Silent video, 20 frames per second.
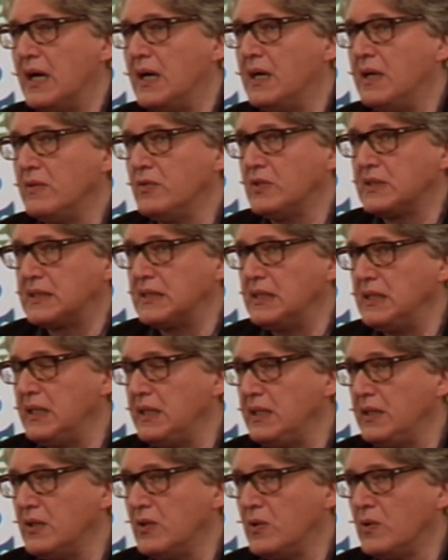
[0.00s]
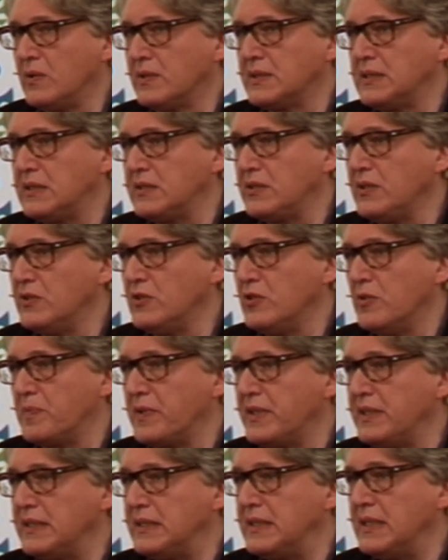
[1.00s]
I would say all these, you know,
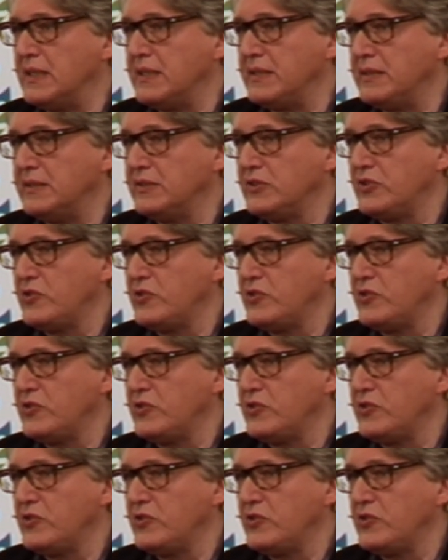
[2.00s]
proletarian